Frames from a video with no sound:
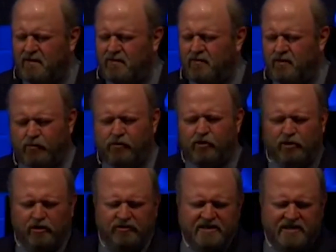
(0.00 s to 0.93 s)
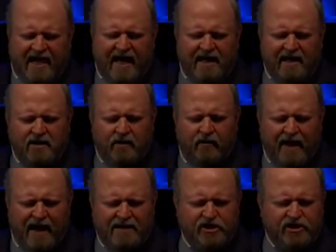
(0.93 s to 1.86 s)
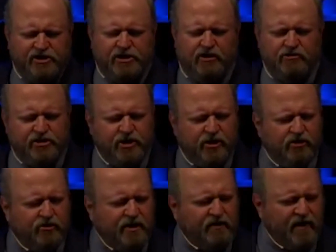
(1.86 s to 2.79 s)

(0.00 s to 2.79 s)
with a world that's headed to what I just showed you in